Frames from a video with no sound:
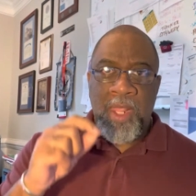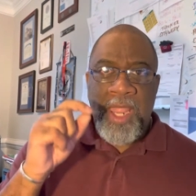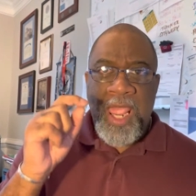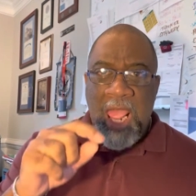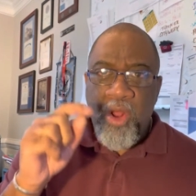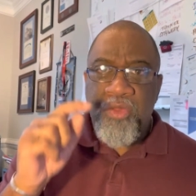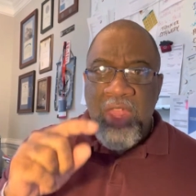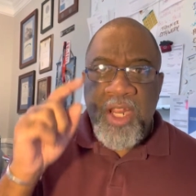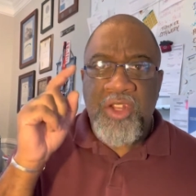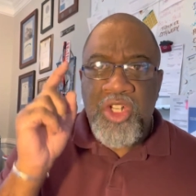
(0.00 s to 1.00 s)
And I don't
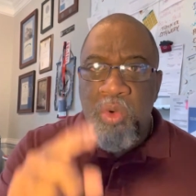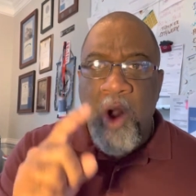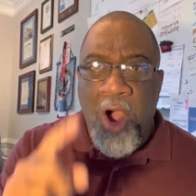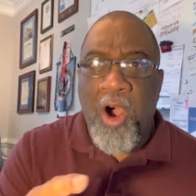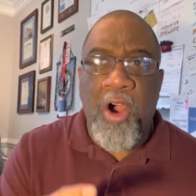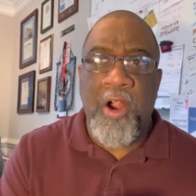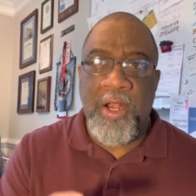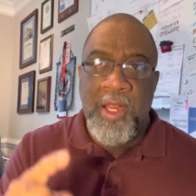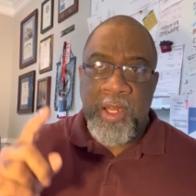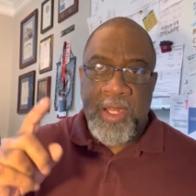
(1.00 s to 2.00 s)
think too
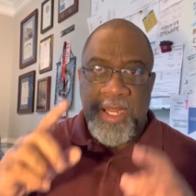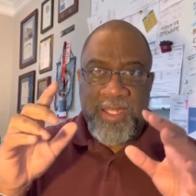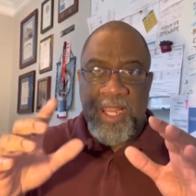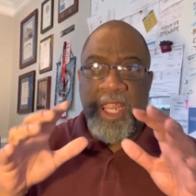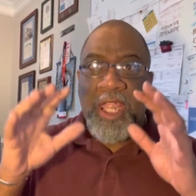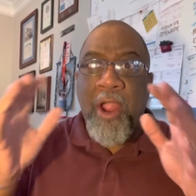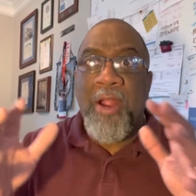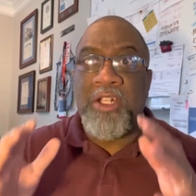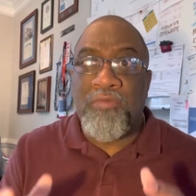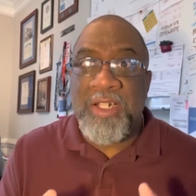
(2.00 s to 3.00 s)
hard is a
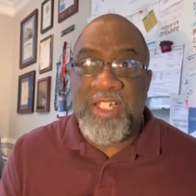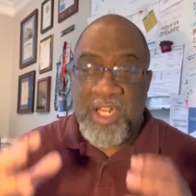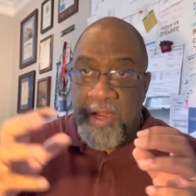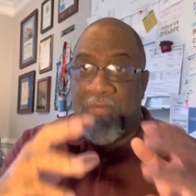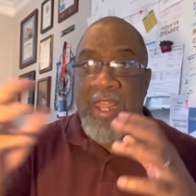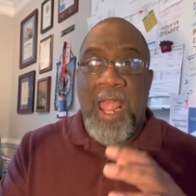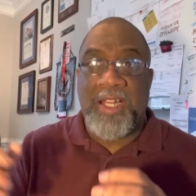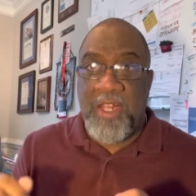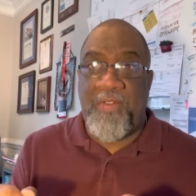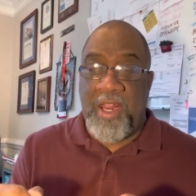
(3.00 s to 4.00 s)
characteristic of the
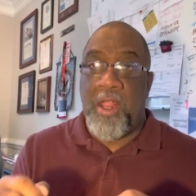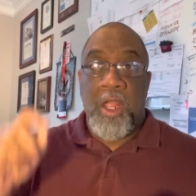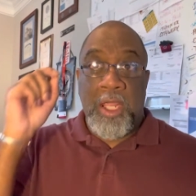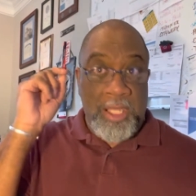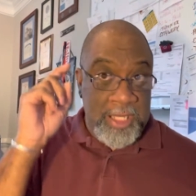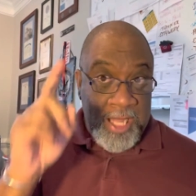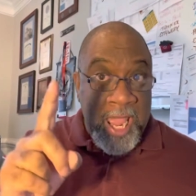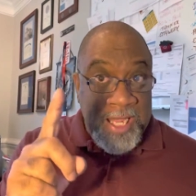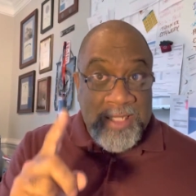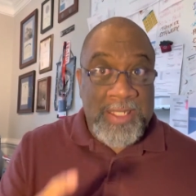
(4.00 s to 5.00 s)
activity.
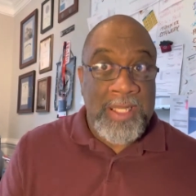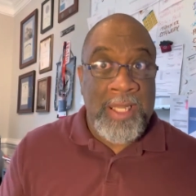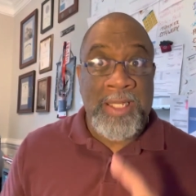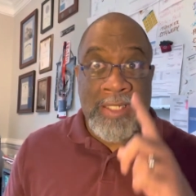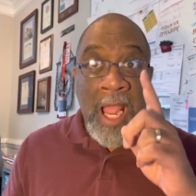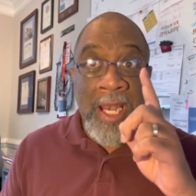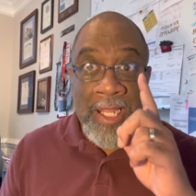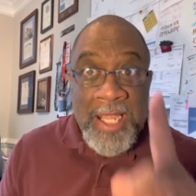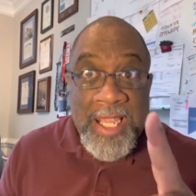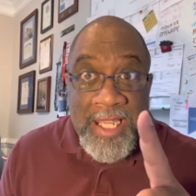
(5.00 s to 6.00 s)
Yes, it's not
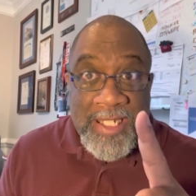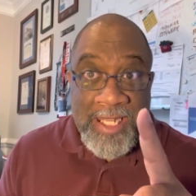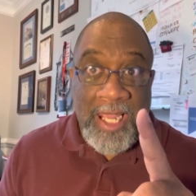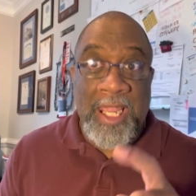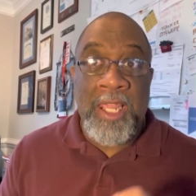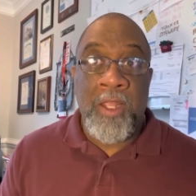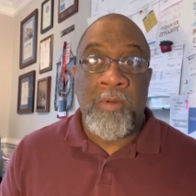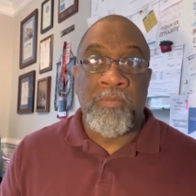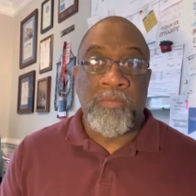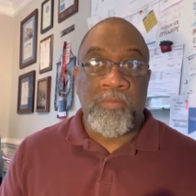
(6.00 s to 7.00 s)
easy.
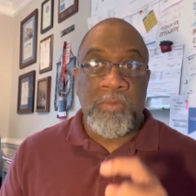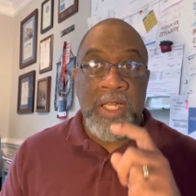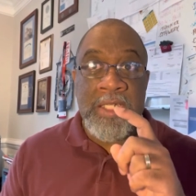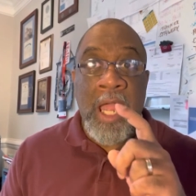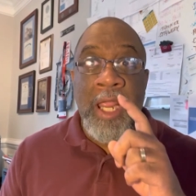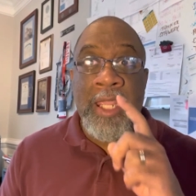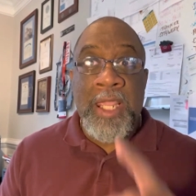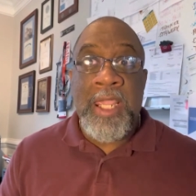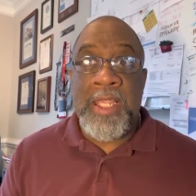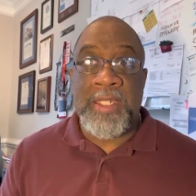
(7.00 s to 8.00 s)
It's not
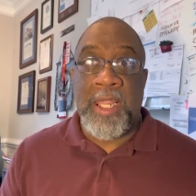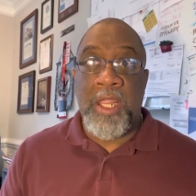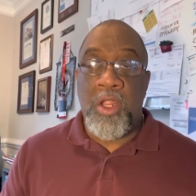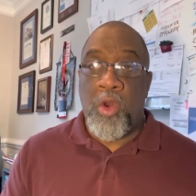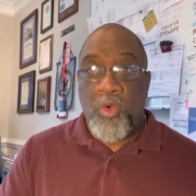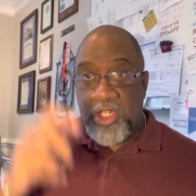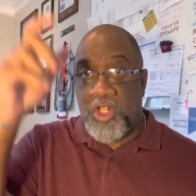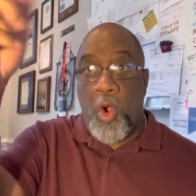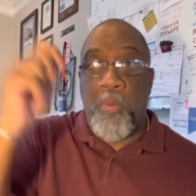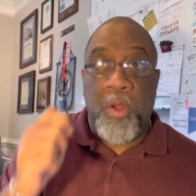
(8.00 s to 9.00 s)
easy. You don't just
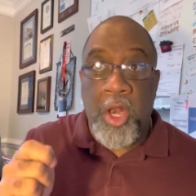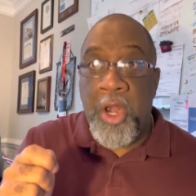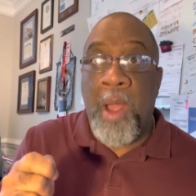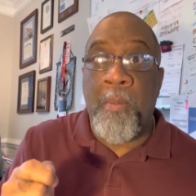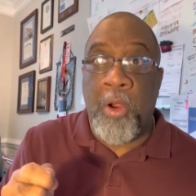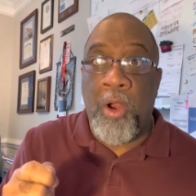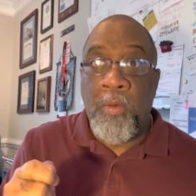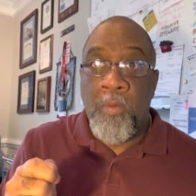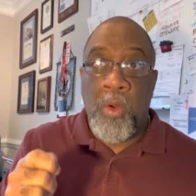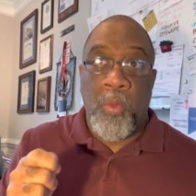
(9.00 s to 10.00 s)
go pull a number,
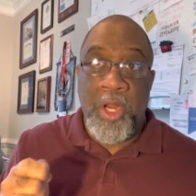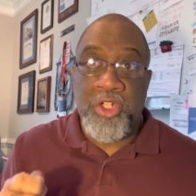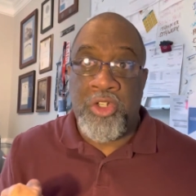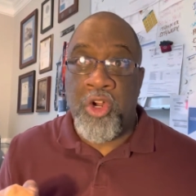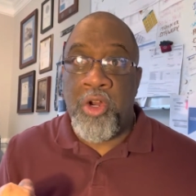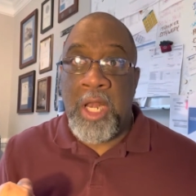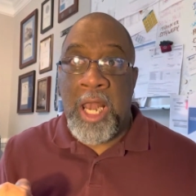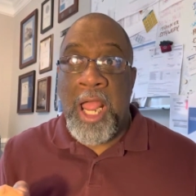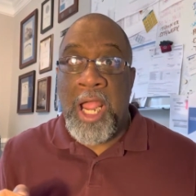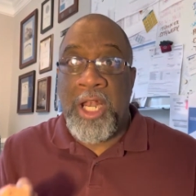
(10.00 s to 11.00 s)
wait your turn in
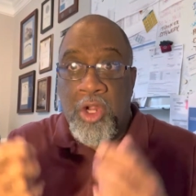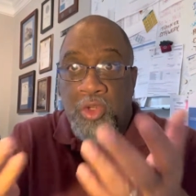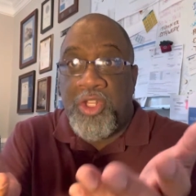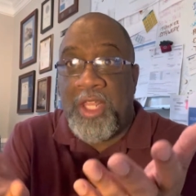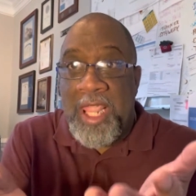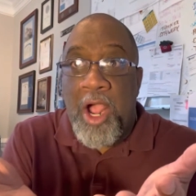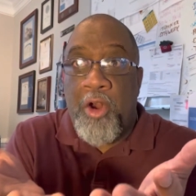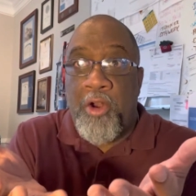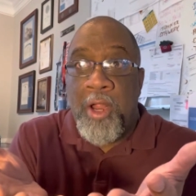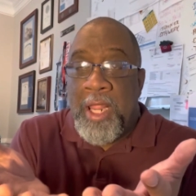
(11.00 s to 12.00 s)
line, go to the
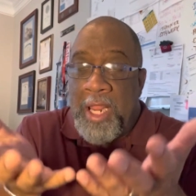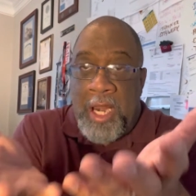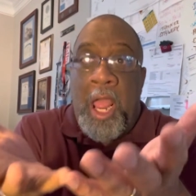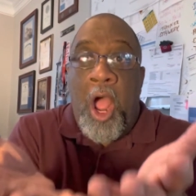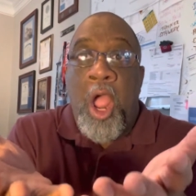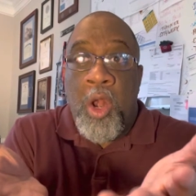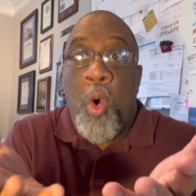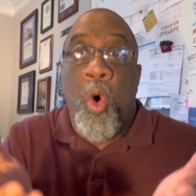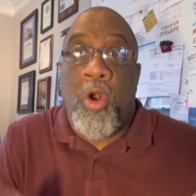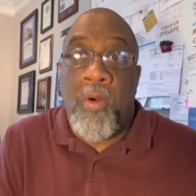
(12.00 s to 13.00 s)
counter and, and
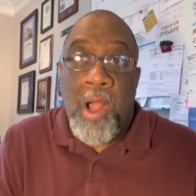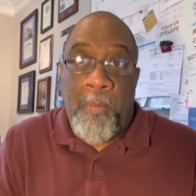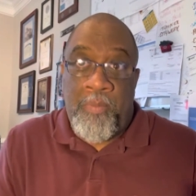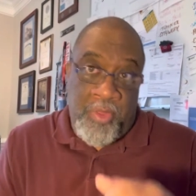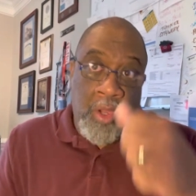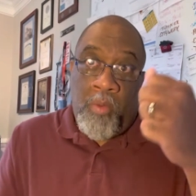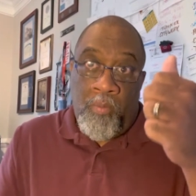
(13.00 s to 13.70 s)
order up the